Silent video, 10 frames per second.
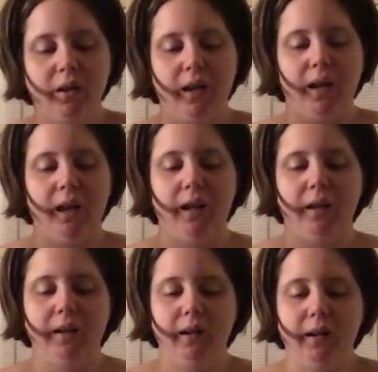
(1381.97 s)
And
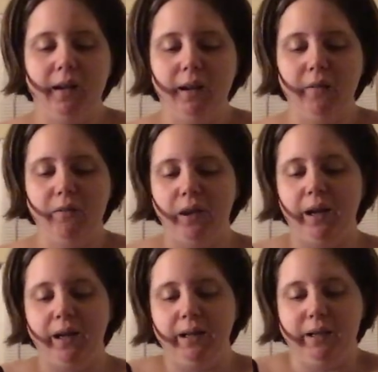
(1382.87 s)
if
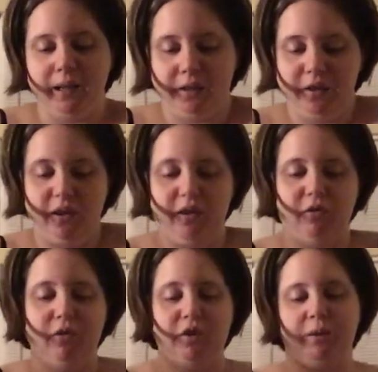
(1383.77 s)
I need
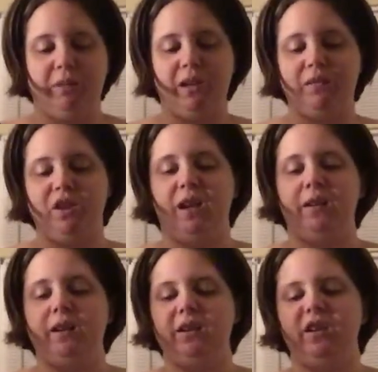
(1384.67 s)
to, sometimes
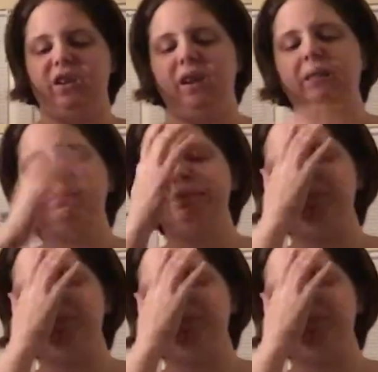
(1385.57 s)
Darian does not